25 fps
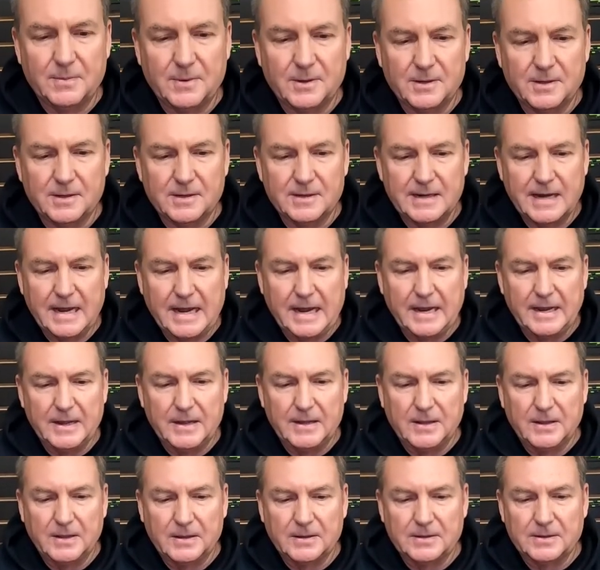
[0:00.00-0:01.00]
or a
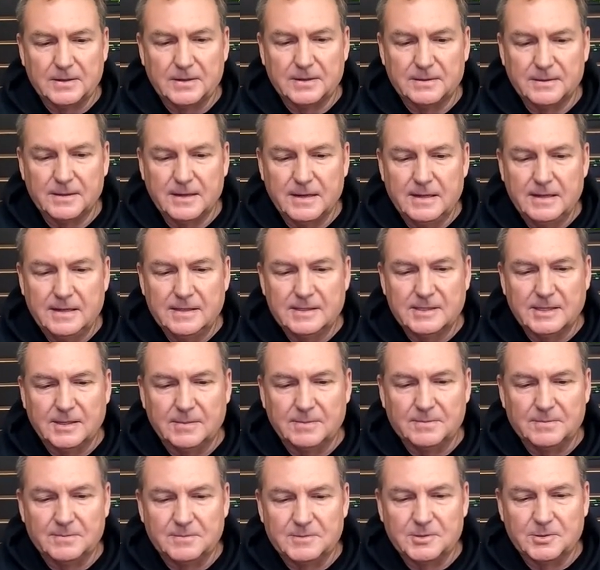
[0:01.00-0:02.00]
nail or
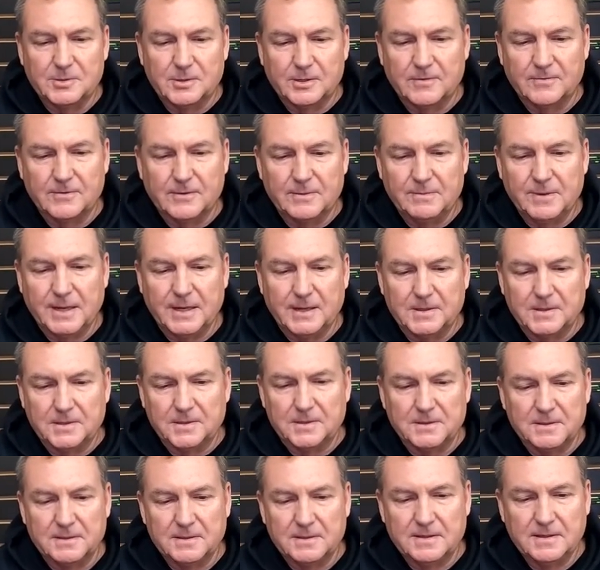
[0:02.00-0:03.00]
some sort of a
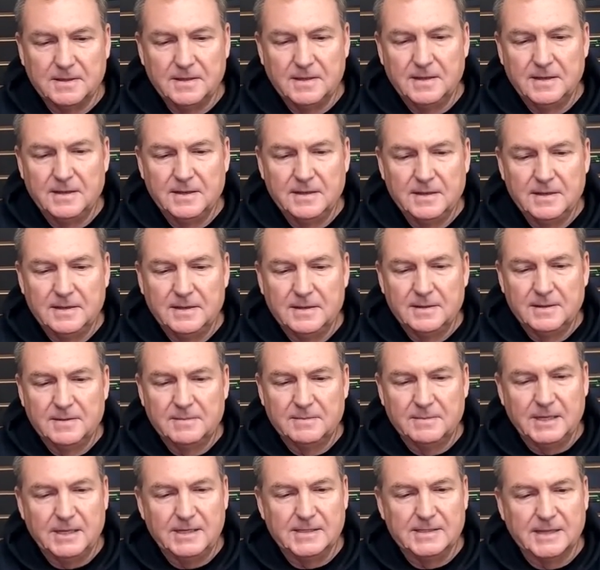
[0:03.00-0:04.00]
metal
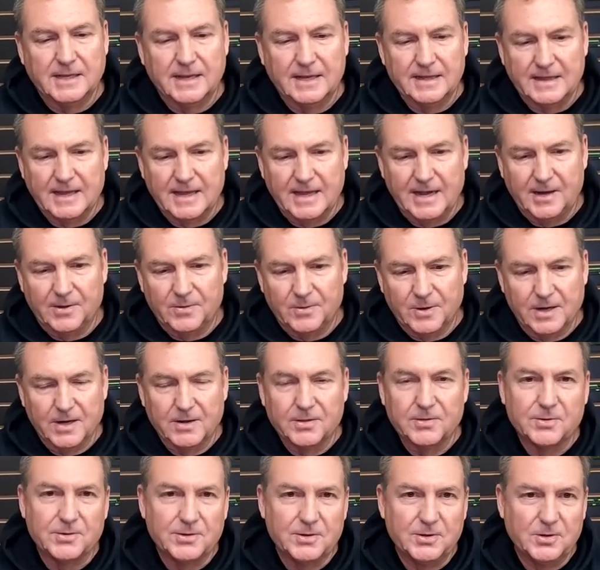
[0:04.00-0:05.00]
piece like that, run
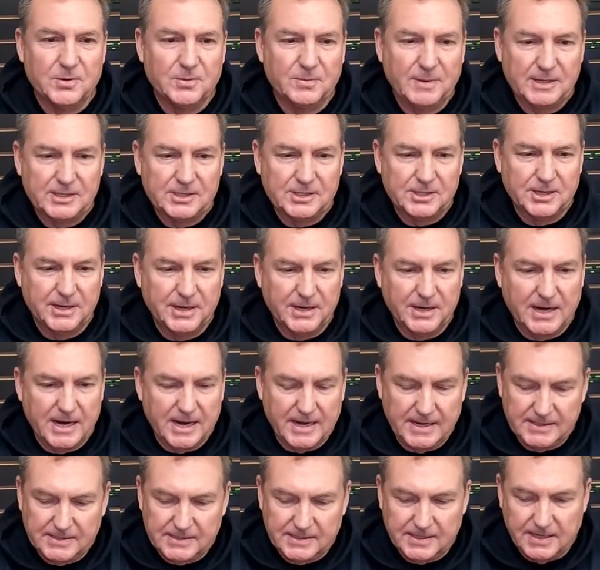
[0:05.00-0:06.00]
it through, make sure your
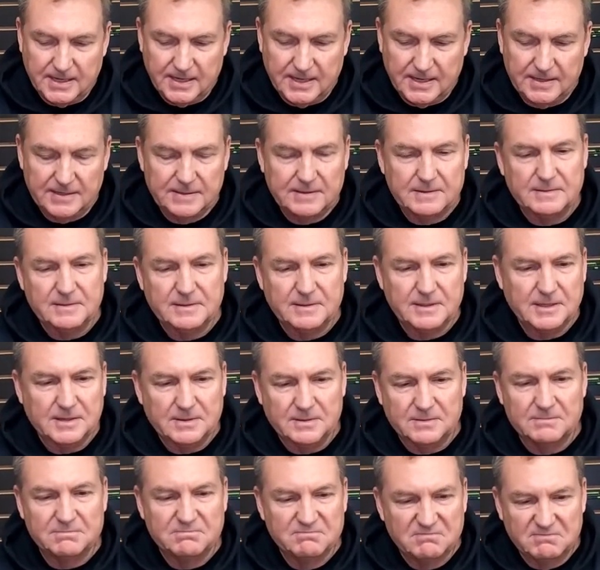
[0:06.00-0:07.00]
eye's not, you
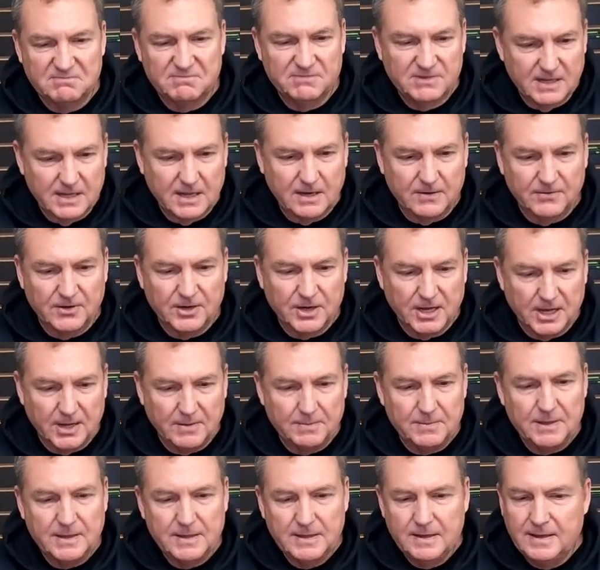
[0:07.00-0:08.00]
know, covered
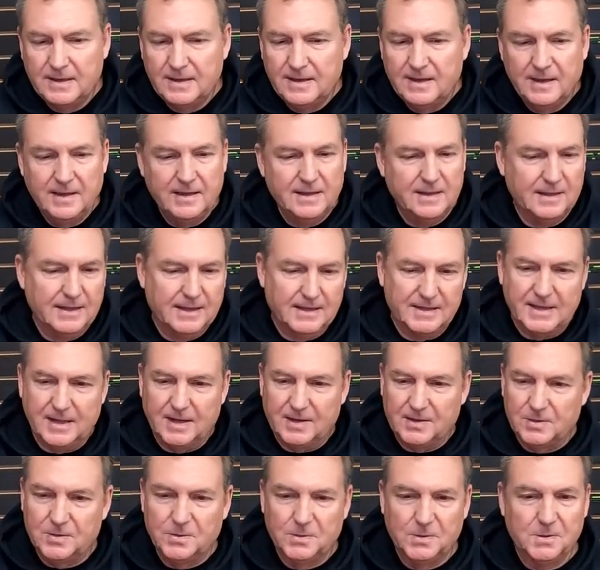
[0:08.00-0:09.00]
up. Let
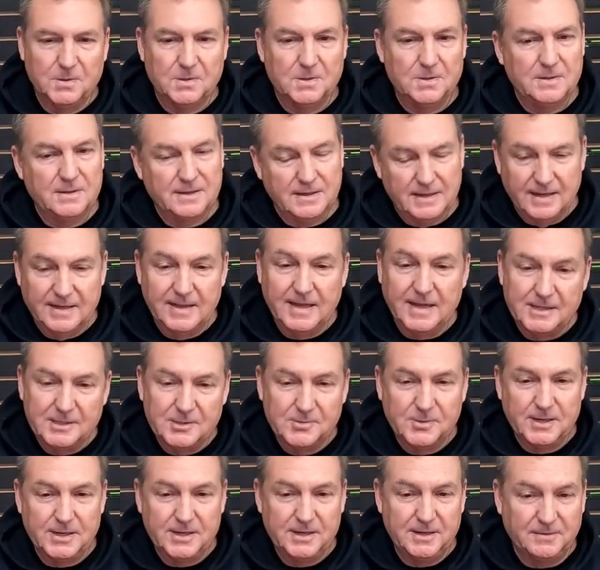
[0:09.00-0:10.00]
that cool, and that's
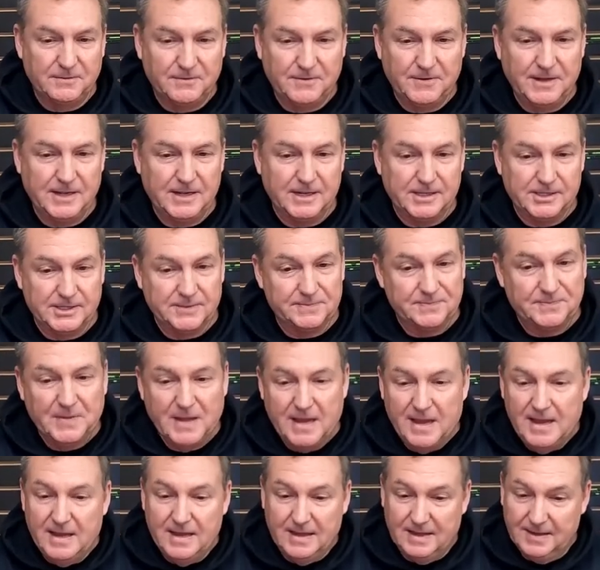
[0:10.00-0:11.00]
ready to fish.
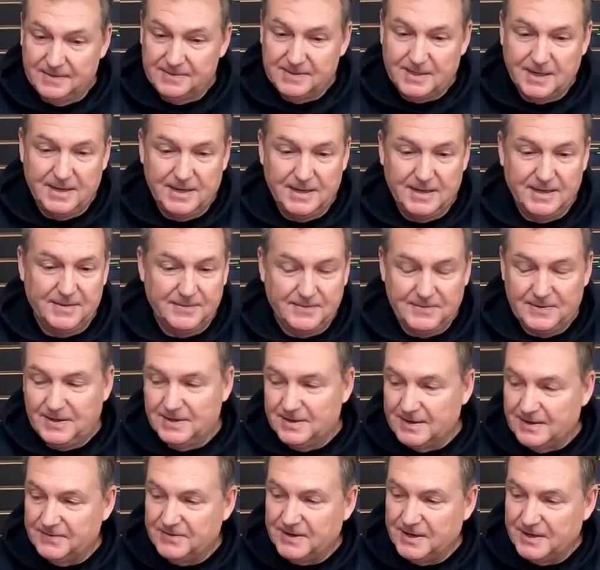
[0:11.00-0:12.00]
And I tell you, you
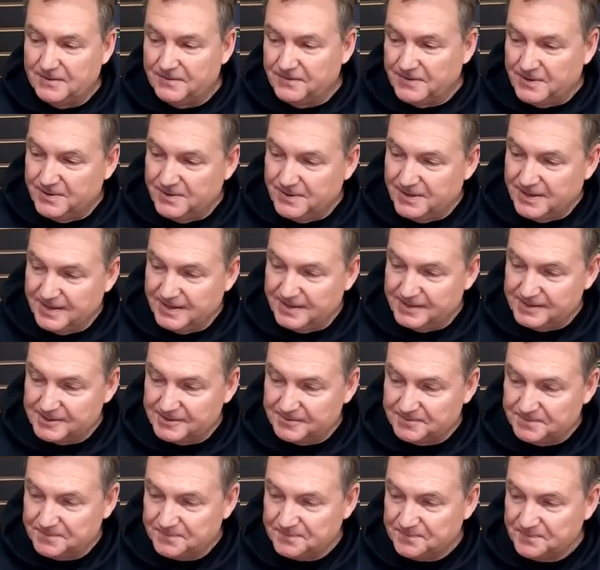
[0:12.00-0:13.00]
know, I've done a few of
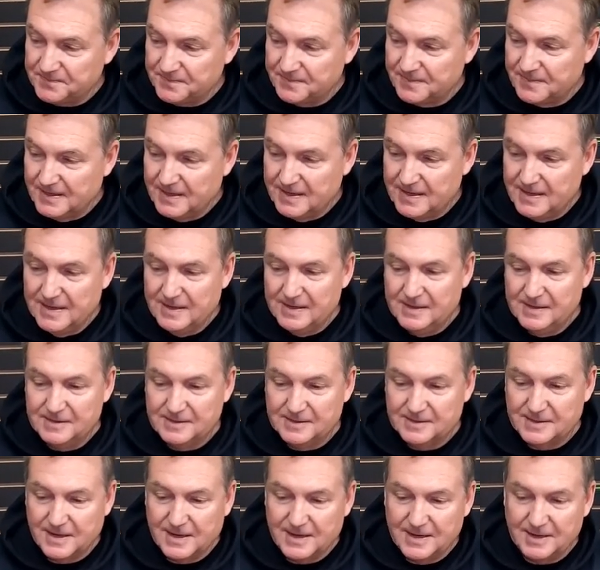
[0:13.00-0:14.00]
these,
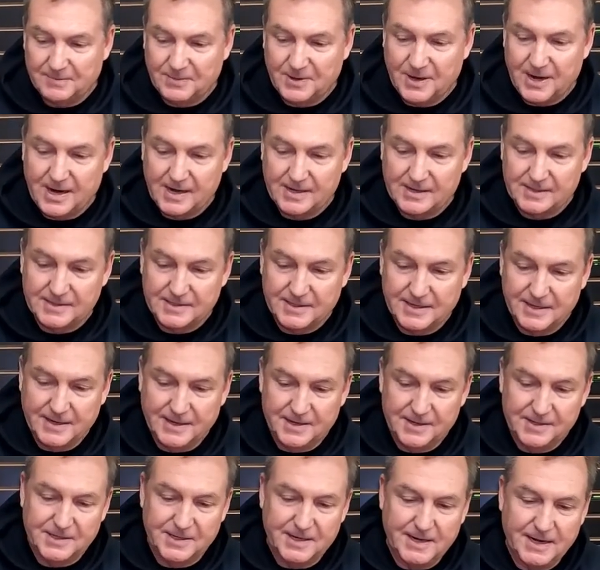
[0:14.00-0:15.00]
just kind of practicing.
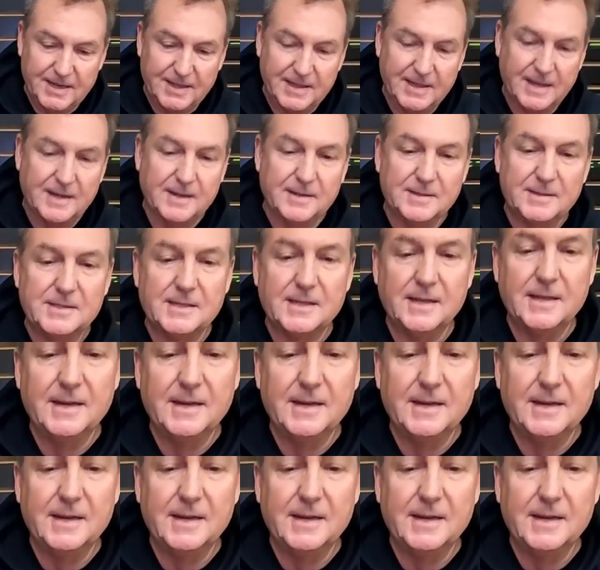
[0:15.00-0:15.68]
Here's an eighth ounce I